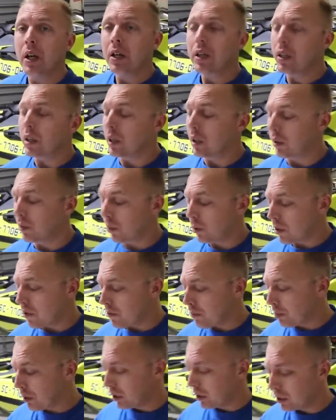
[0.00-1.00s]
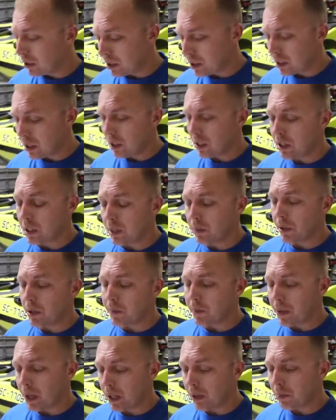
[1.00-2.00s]
You know, we've built this into
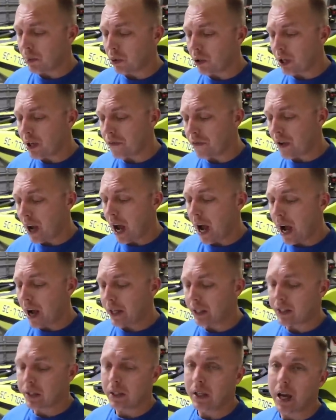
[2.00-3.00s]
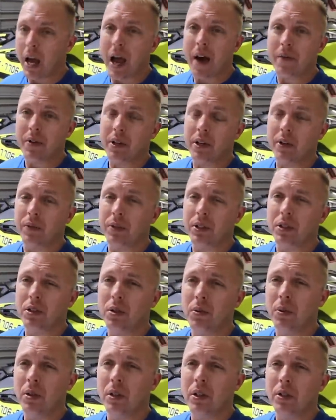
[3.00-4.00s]
something big pretty fast, having over
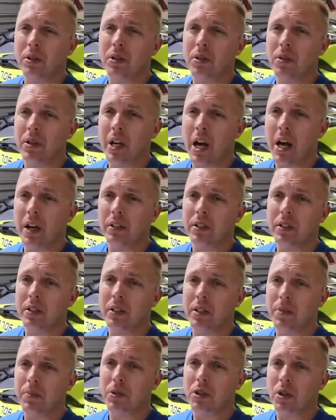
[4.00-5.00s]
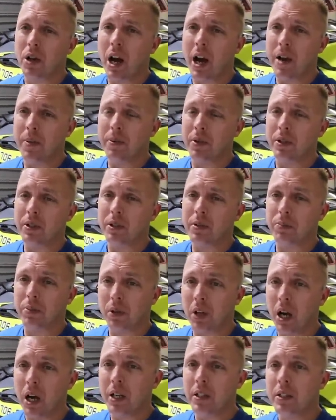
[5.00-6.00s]
2,000 subscribers
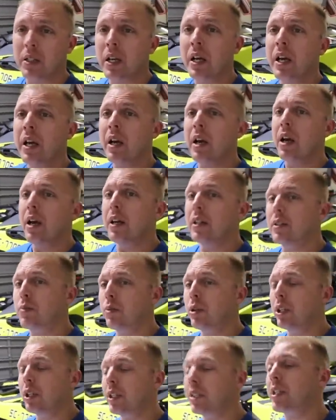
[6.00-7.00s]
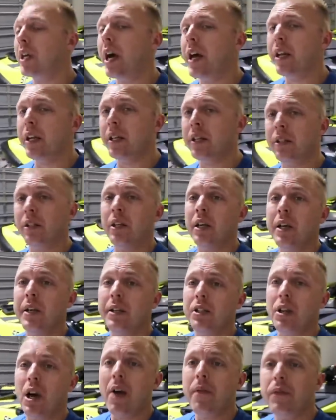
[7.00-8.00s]
plus. It's real exciting.
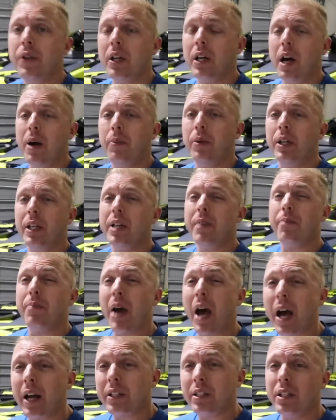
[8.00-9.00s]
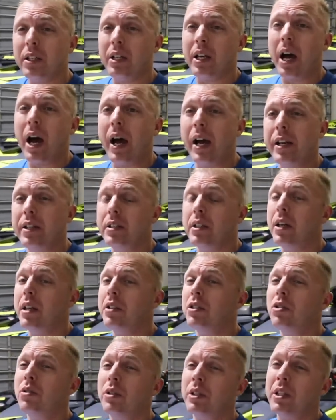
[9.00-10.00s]
So I figure I want to get back to you guys
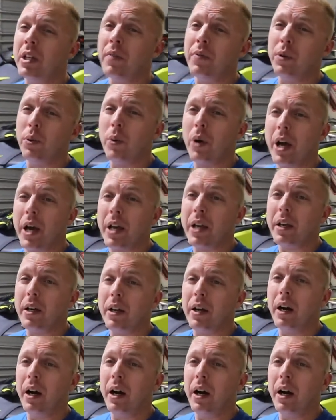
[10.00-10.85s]
and do a giveaway.